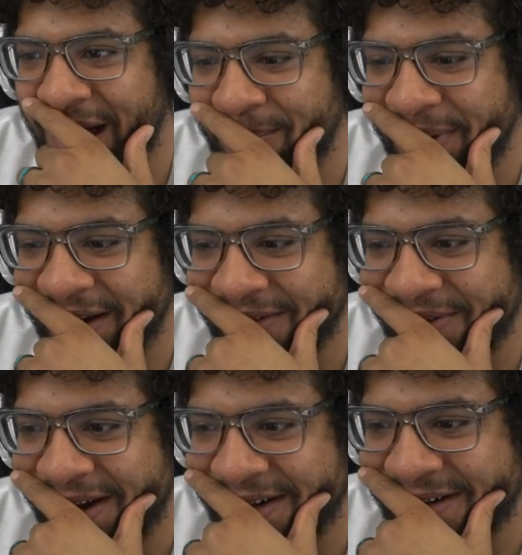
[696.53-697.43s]
not bigger,
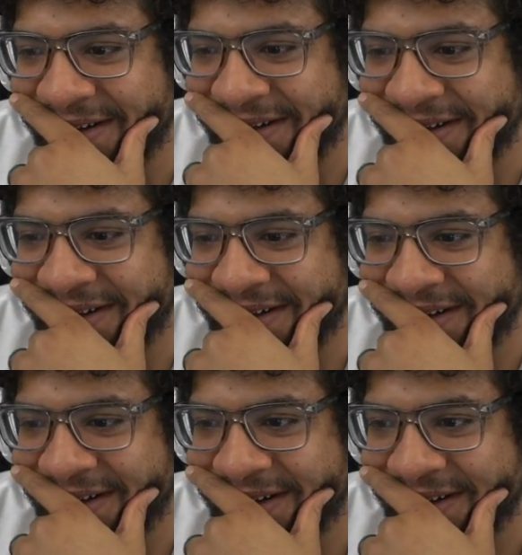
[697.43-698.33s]
right?
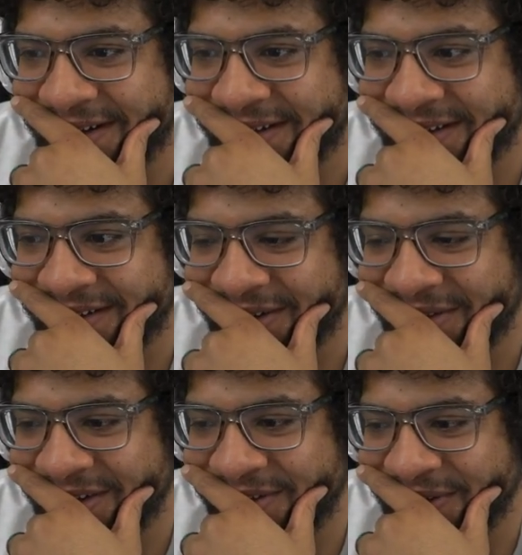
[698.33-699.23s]
So let's go
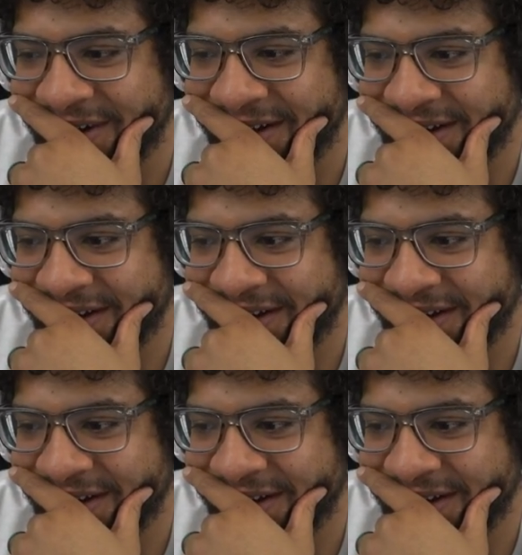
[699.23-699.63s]
this way.